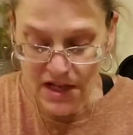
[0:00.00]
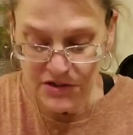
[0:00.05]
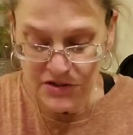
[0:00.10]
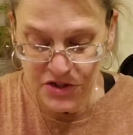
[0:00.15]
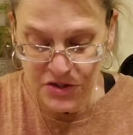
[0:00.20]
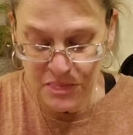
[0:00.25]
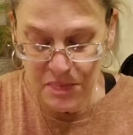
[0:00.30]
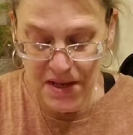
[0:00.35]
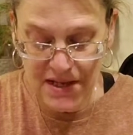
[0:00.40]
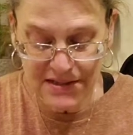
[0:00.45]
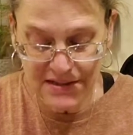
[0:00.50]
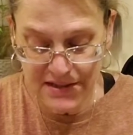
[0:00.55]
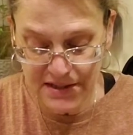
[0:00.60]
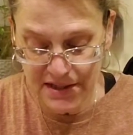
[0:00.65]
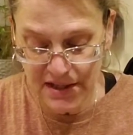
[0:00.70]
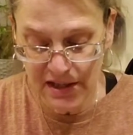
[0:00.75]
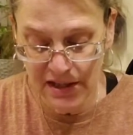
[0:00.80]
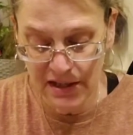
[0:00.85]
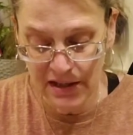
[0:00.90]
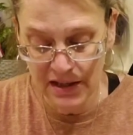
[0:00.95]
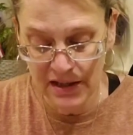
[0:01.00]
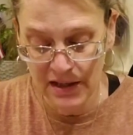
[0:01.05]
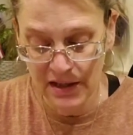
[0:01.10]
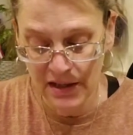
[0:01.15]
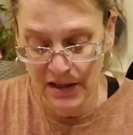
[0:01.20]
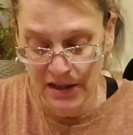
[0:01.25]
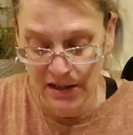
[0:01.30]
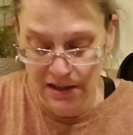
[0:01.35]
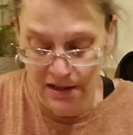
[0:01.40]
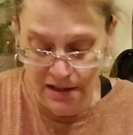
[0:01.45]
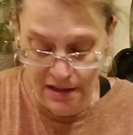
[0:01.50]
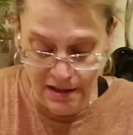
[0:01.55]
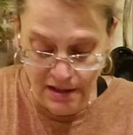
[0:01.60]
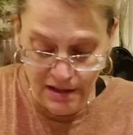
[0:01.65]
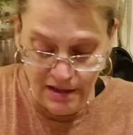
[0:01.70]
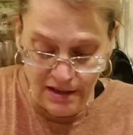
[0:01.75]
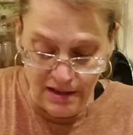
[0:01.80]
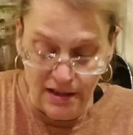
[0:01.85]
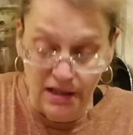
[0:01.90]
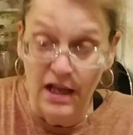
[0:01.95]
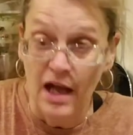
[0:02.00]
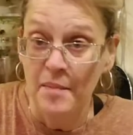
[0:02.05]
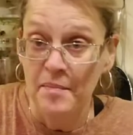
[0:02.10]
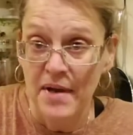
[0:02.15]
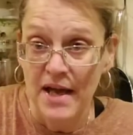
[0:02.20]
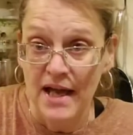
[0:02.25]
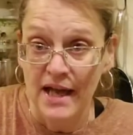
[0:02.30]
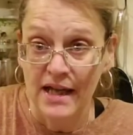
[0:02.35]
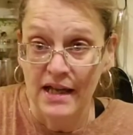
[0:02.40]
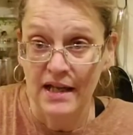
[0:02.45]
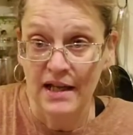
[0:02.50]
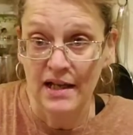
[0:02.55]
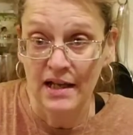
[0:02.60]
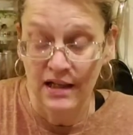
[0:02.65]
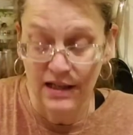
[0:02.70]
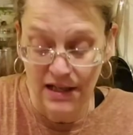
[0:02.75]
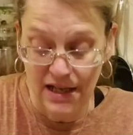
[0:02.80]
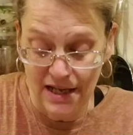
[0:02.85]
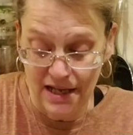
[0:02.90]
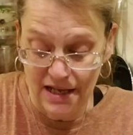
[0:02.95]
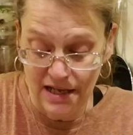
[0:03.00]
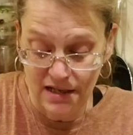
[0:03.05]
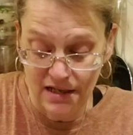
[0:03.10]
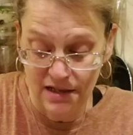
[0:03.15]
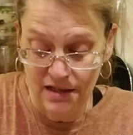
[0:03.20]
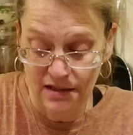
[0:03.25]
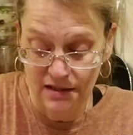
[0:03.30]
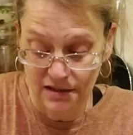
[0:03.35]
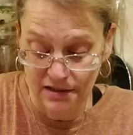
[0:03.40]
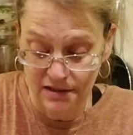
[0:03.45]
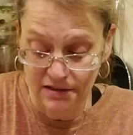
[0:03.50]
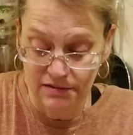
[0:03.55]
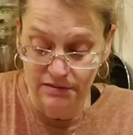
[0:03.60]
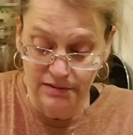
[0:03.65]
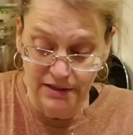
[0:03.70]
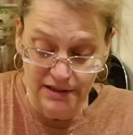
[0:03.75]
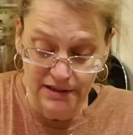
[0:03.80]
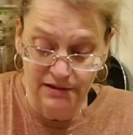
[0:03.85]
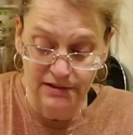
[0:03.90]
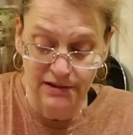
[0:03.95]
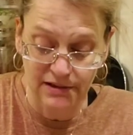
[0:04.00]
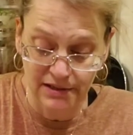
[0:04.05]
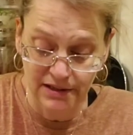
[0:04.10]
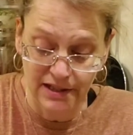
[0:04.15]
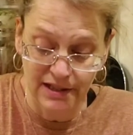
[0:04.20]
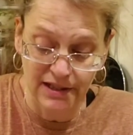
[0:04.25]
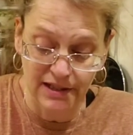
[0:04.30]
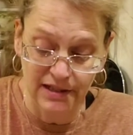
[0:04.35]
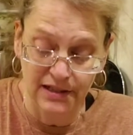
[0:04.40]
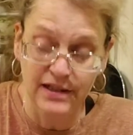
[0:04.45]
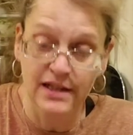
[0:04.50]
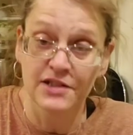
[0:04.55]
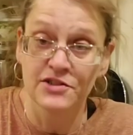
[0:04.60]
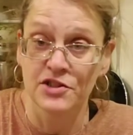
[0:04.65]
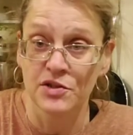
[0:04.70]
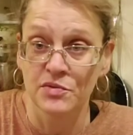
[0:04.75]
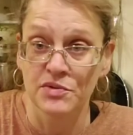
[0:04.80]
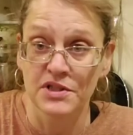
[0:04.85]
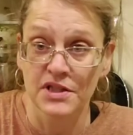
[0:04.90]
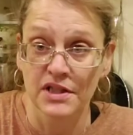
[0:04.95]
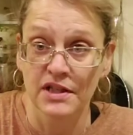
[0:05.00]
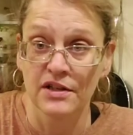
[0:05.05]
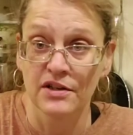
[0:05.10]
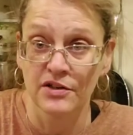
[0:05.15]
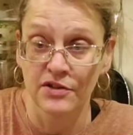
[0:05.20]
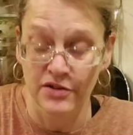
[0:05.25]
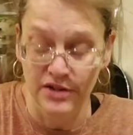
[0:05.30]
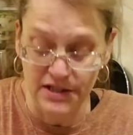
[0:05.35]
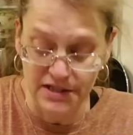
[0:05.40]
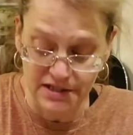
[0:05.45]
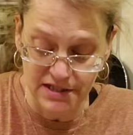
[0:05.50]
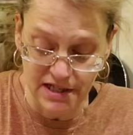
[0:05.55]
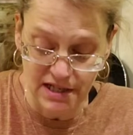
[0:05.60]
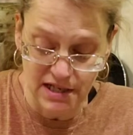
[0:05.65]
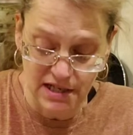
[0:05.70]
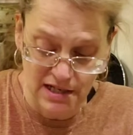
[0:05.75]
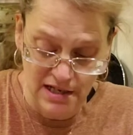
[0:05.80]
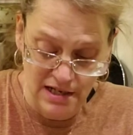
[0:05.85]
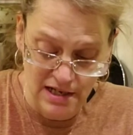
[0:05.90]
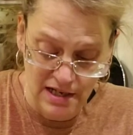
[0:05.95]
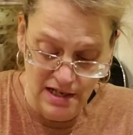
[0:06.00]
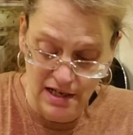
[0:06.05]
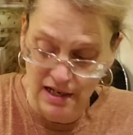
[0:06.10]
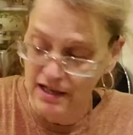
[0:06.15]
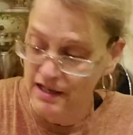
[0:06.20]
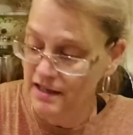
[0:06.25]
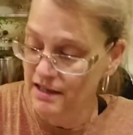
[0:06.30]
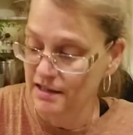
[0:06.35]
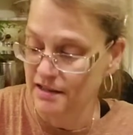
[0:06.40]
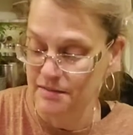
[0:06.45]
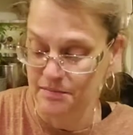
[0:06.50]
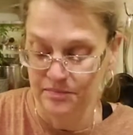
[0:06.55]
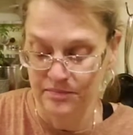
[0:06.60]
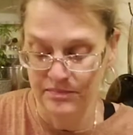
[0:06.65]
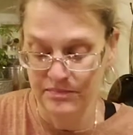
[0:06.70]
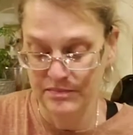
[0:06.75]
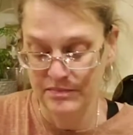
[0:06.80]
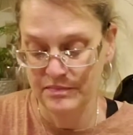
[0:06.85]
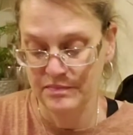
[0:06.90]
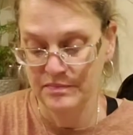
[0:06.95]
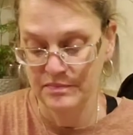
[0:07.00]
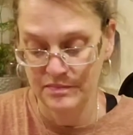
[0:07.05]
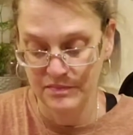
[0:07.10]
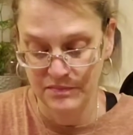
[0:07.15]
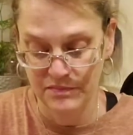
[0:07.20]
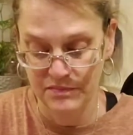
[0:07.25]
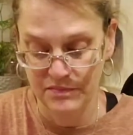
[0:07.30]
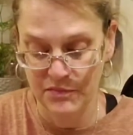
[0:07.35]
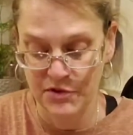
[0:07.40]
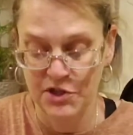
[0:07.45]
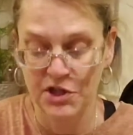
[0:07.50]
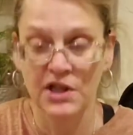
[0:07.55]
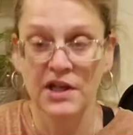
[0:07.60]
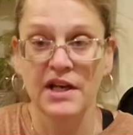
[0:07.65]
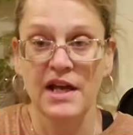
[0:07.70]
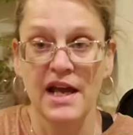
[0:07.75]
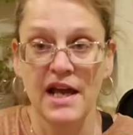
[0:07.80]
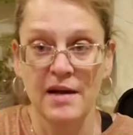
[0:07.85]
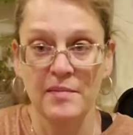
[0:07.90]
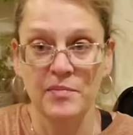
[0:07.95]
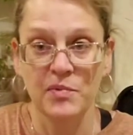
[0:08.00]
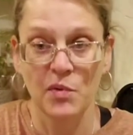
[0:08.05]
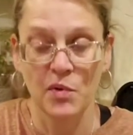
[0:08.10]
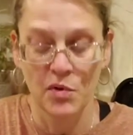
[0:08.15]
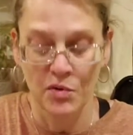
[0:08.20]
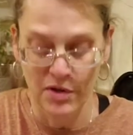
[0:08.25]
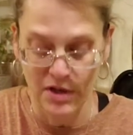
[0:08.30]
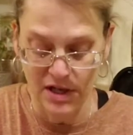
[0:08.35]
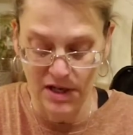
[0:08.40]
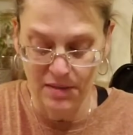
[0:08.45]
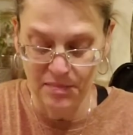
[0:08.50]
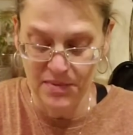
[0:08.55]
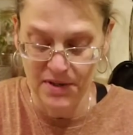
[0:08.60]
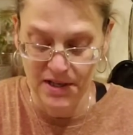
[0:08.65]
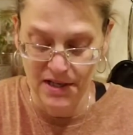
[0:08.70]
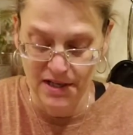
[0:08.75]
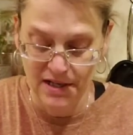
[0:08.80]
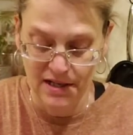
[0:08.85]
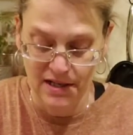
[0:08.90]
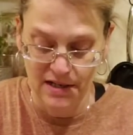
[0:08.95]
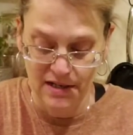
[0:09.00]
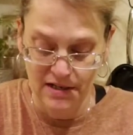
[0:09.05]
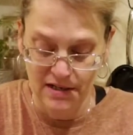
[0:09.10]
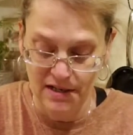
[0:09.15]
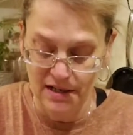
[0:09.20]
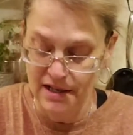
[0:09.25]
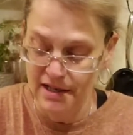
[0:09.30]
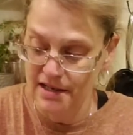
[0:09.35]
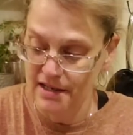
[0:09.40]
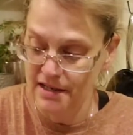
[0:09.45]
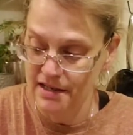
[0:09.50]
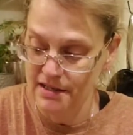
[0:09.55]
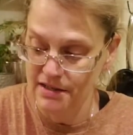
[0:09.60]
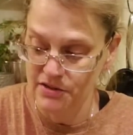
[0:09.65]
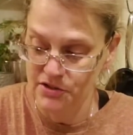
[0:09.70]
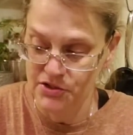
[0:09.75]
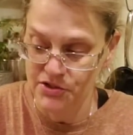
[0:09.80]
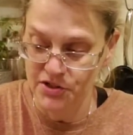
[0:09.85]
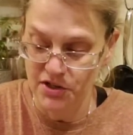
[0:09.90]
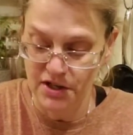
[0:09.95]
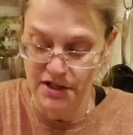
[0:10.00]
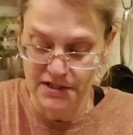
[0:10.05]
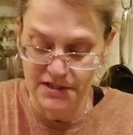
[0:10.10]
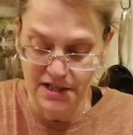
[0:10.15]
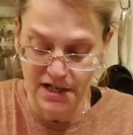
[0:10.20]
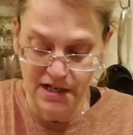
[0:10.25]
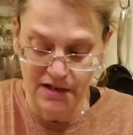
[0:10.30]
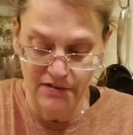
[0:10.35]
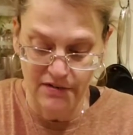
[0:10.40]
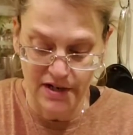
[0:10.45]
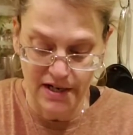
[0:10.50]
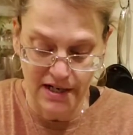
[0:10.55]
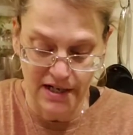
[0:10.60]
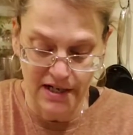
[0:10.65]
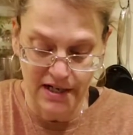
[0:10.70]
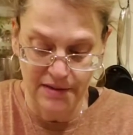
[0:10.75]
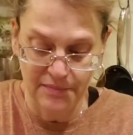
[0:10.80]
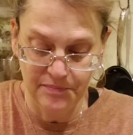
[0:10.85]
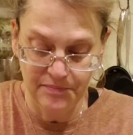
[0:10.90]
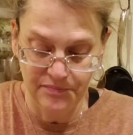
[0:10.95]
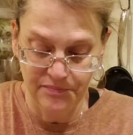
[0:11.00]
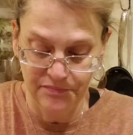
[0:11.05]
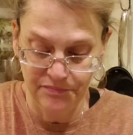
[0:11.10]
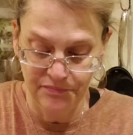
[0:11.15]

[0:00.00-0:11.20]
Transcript: spent, got back late, well, well, yeah, it was a little crazy. Um, took a nap, woke up, and started decorating.